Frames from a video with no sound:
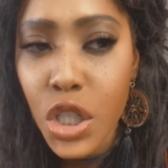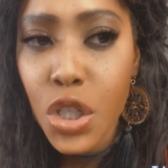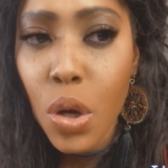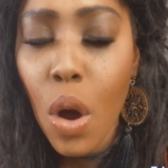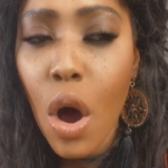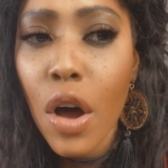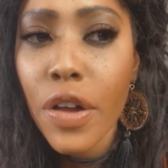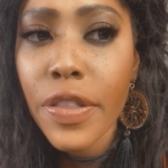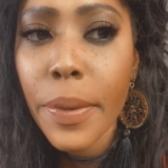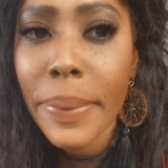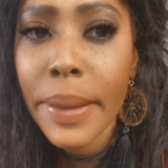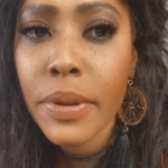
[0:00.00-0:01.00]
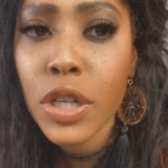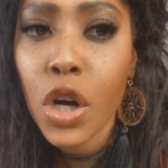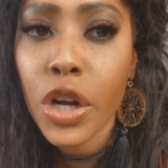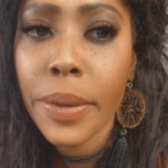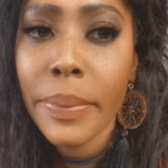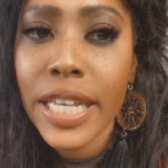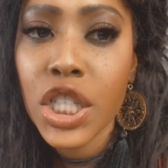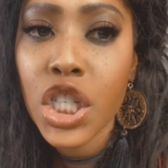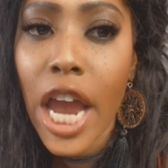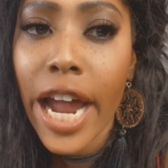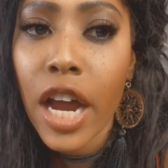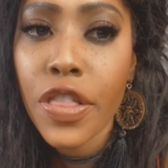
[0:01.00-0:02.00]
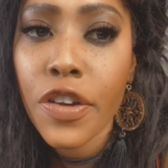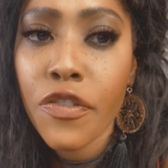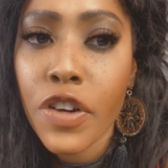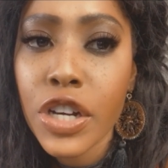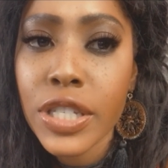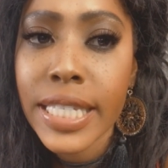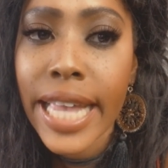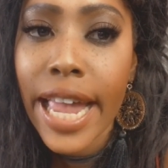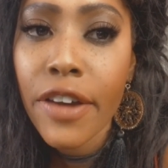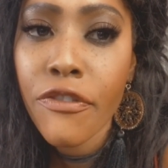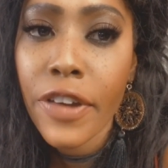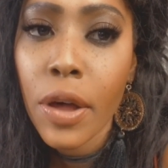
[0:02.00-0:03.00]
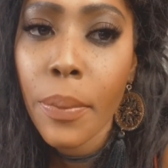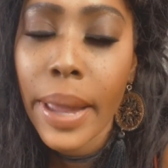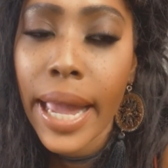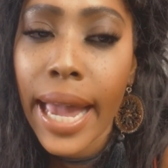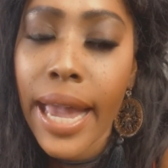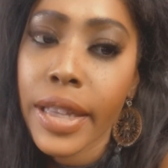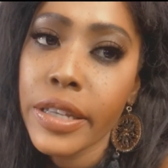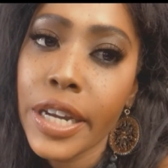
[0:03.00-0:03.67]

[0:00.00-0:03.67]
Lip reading: So all the people are going to be checked on the first day of filming.